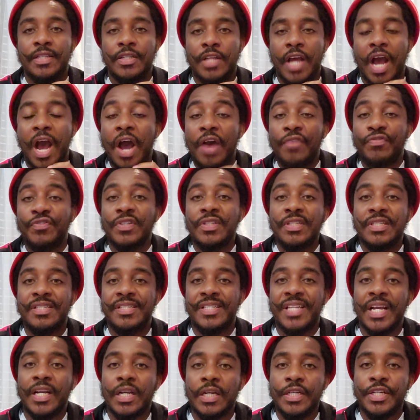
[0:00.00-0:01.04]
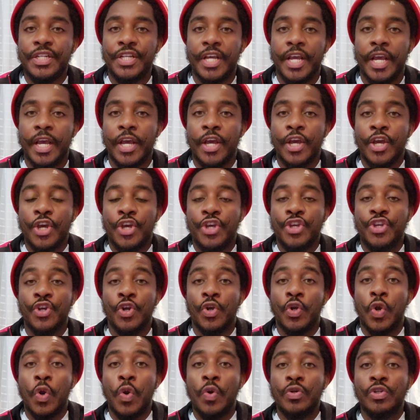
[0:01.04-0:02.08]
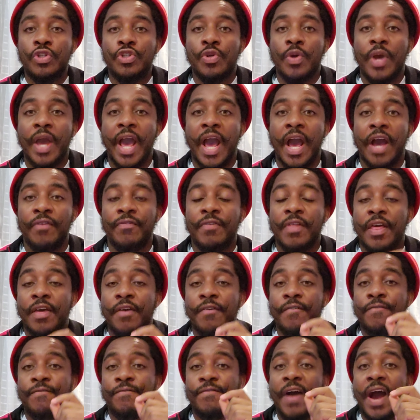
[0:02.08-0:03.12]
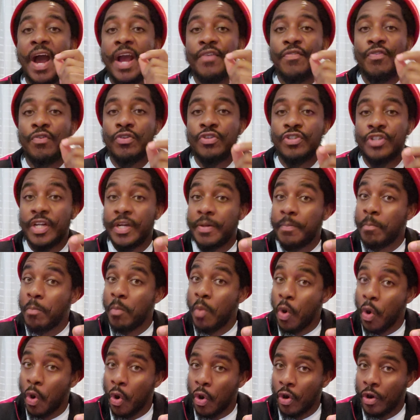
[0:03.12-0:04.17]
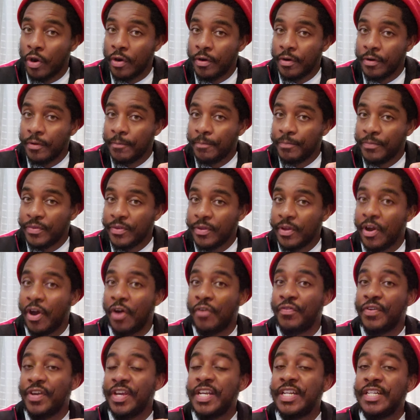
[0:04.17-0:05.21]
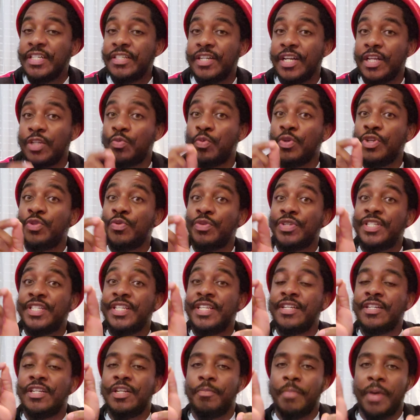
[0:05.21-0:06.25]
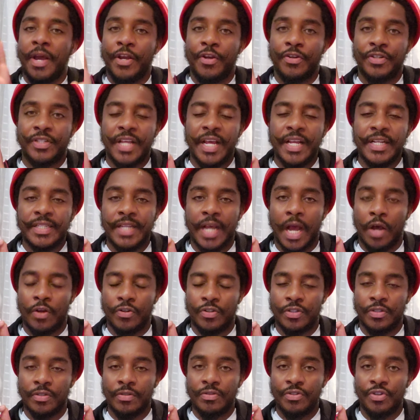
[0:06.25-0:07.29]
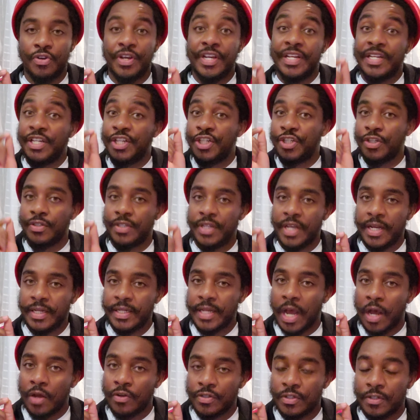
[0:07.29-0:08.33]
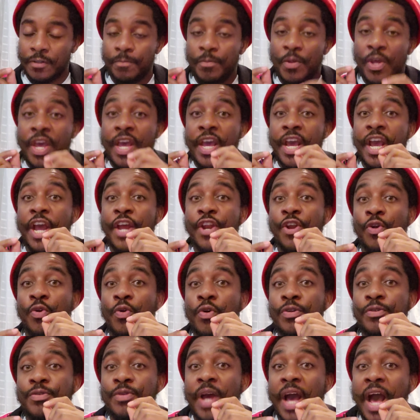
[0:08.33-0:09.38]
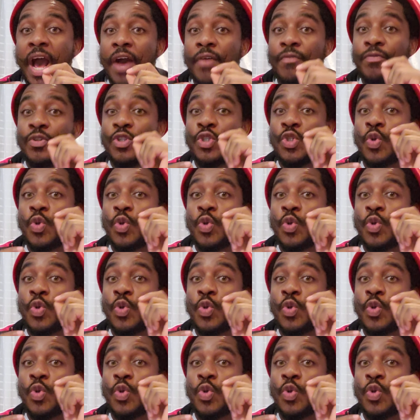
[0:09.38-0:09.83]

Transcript: after the second year, you're going to have 500 more of interest, which was yielded by your 10,000, your initial 10,000, and you're going to have